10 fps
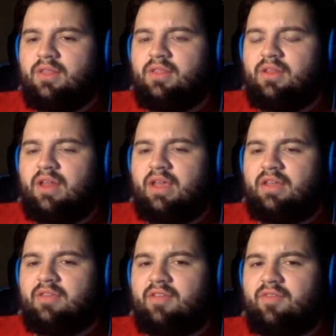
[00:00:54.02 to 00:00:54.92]
the
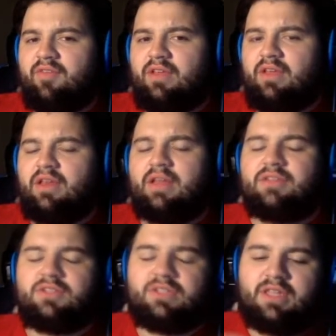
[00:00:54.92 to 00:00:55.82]
negativity. Not
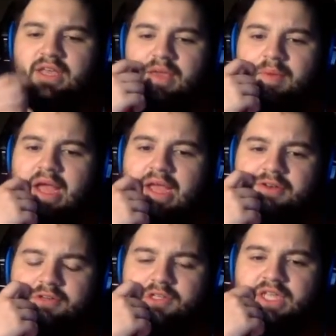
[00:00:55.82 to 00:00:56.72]
just that came. I
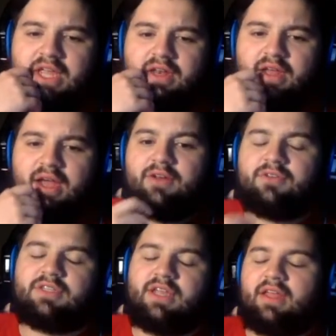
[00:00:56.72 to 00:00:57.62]

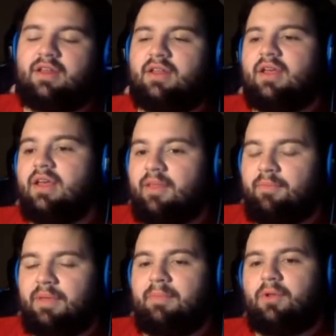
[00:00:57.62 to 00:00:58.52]
understand that
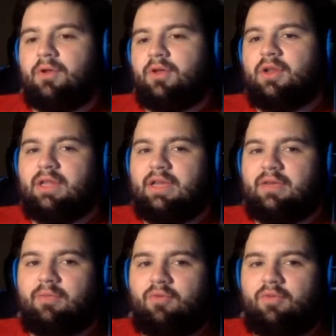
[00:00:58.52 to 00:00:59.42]
people aren't gonna like a
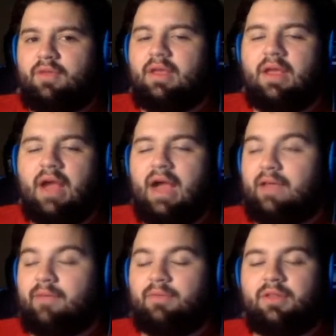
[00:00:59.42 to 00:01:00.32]
movie. I
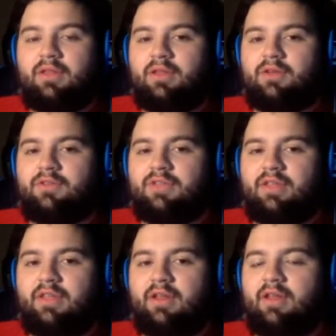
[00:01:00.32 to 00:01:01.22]
completely understand
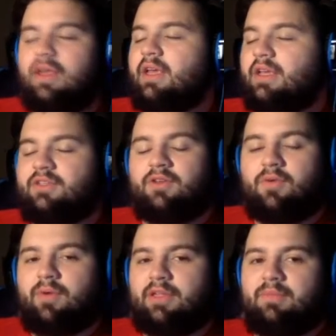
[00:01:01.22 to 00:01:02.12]
that. Is it
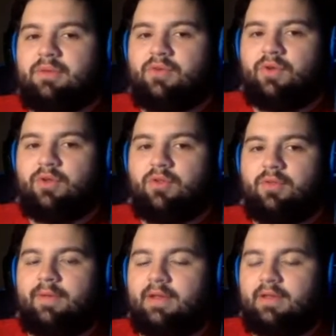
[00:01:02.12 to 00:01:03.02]
alright to be critical
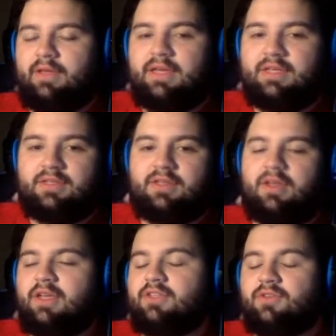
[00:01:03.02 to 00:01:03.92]
about it? Yes. Is